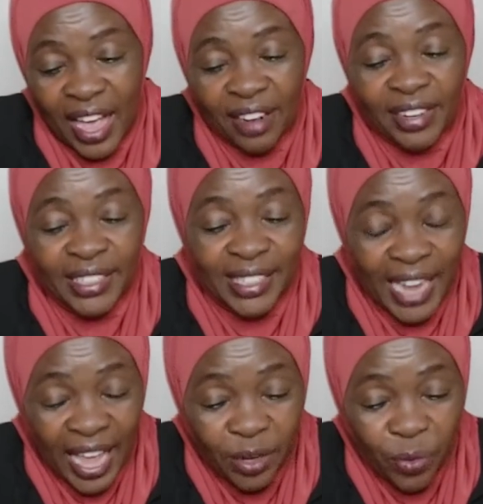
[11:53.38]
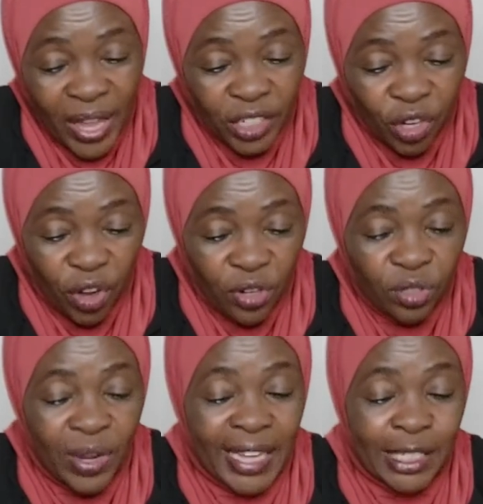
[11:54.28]
Rich Dad went on
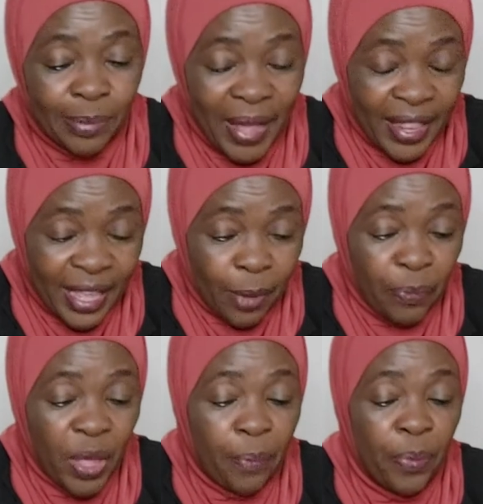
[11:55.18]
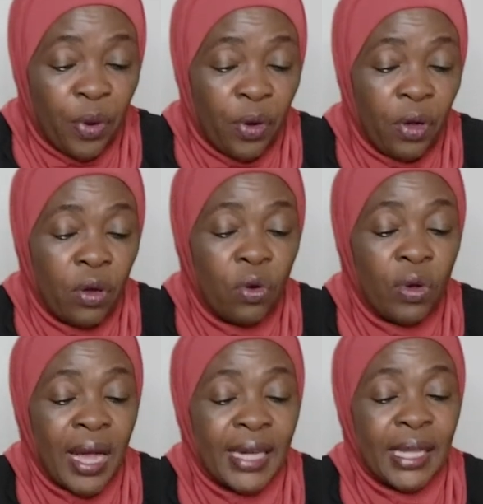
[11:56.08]
to explain that people
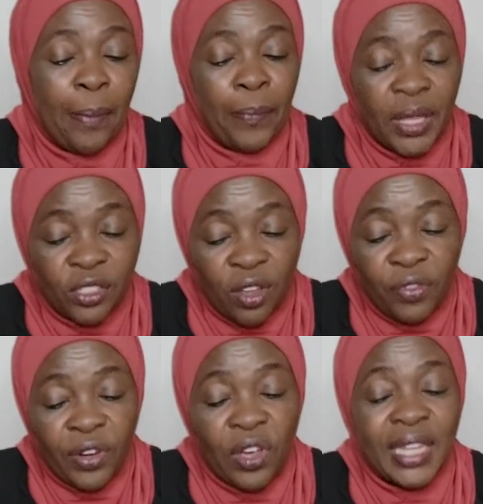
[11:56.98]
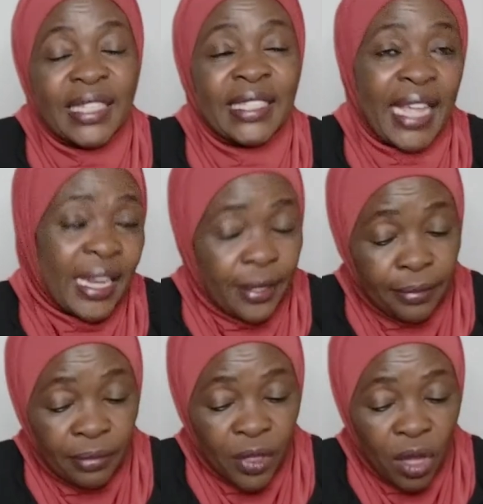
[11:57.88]
look at a piece of real estate
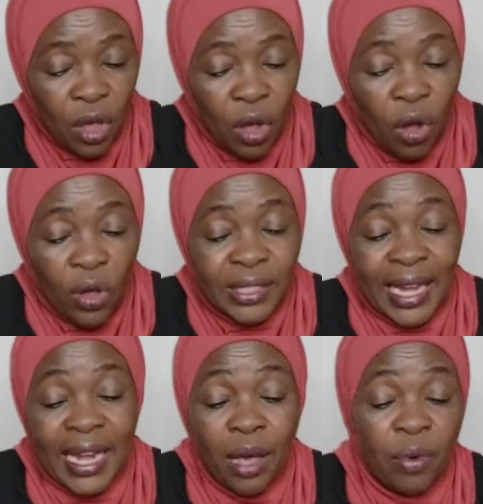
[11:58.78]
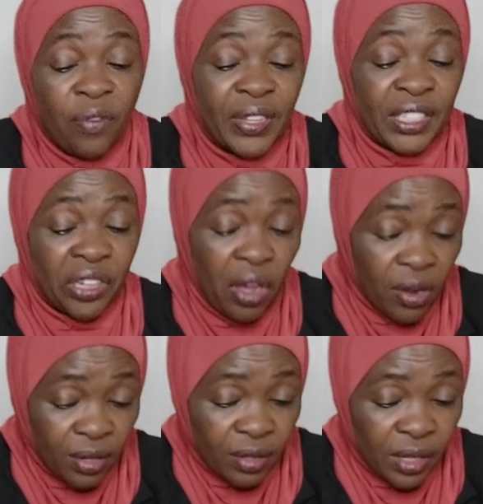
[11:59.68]
or the name of a
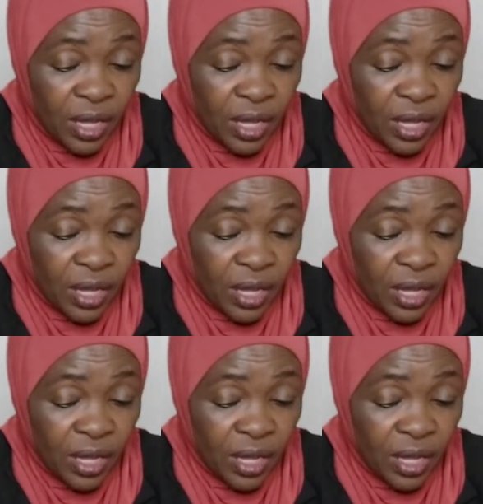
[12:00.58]
stock